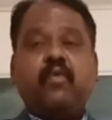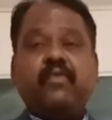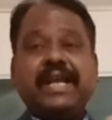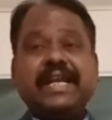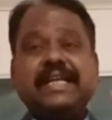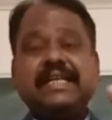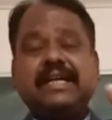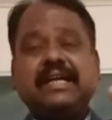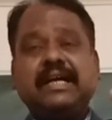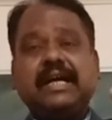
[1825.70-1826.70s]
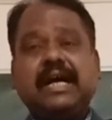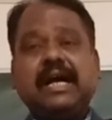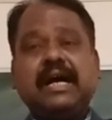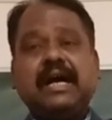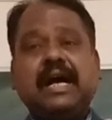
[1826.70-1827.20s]
When it
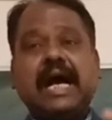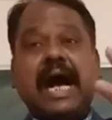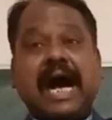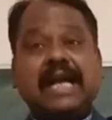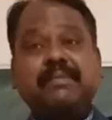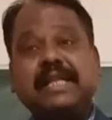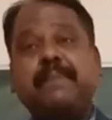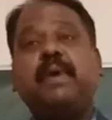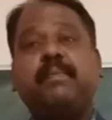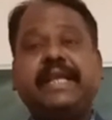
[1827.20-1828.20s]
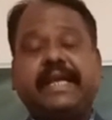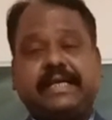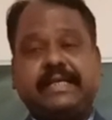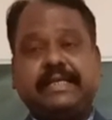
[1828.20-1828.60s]
harm the public